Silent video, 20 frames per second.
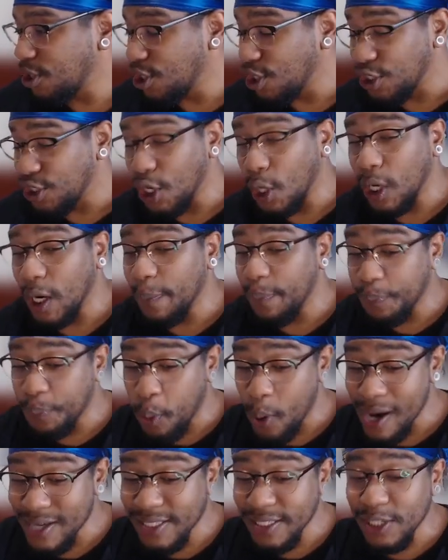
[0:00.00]
Yo, that
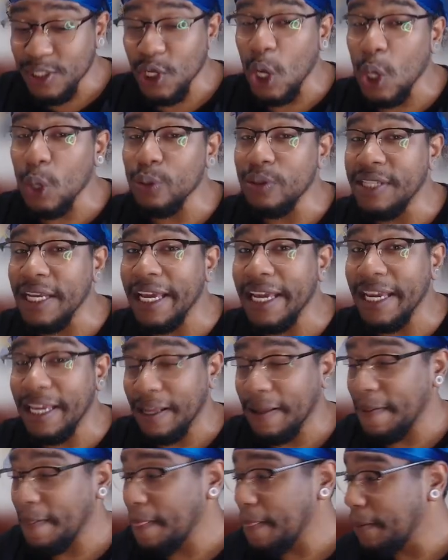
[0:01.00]
poison is OD.
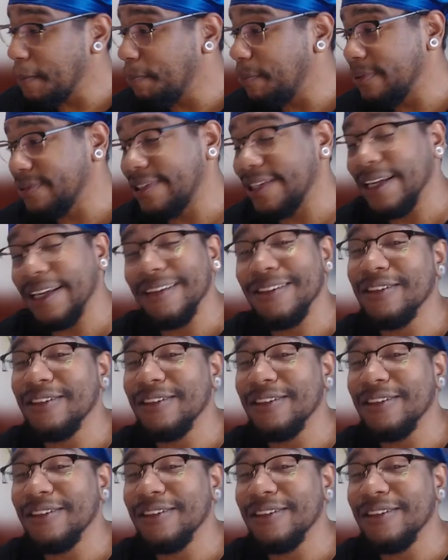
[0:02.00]
But then,